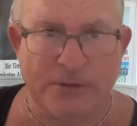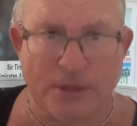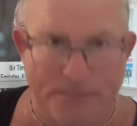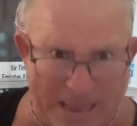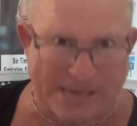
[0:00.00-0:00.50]
the
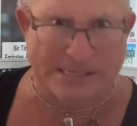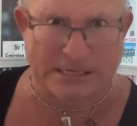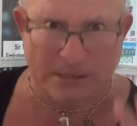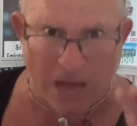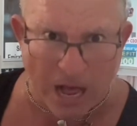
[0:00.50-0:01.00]
mess
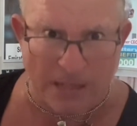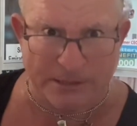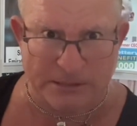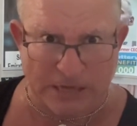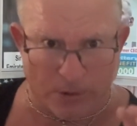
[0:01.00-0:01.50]
at
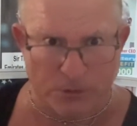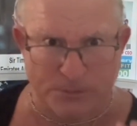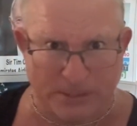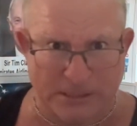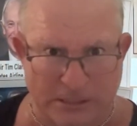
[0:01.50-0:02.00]
Collins
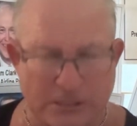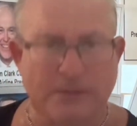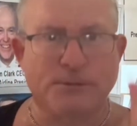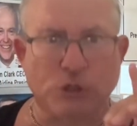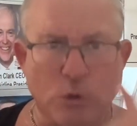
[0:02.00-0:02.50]
Aerospace
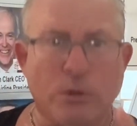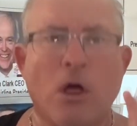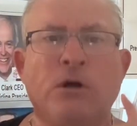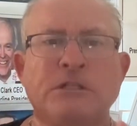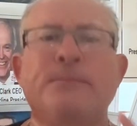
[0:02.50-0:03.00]
Systems, you will
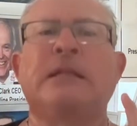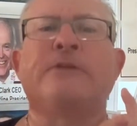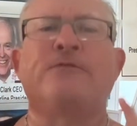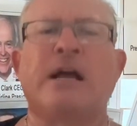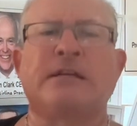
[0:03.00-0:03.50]
ultimately
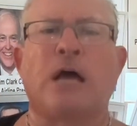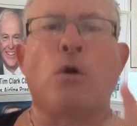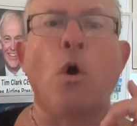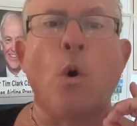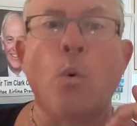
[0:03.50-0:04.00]
find
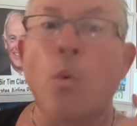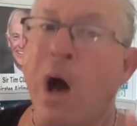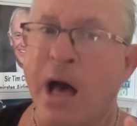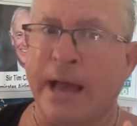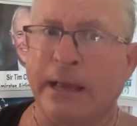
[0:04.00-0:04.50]
out
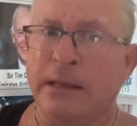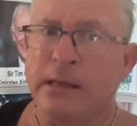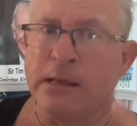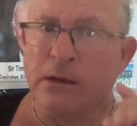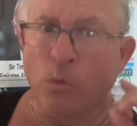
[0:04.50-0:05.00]
why.
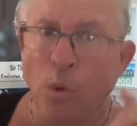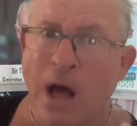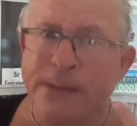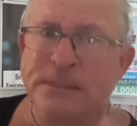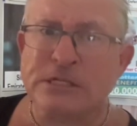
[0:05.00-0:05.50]

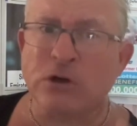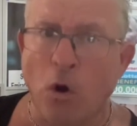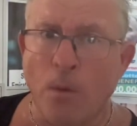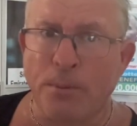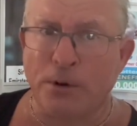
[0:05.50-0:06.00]
Why Mr.
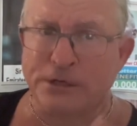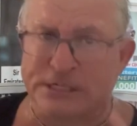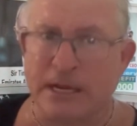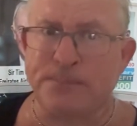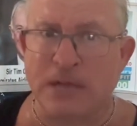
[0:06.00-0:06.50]
Ortberg
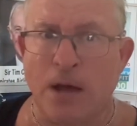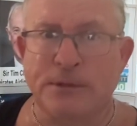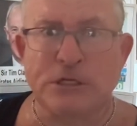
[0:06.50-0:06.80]
stepped down in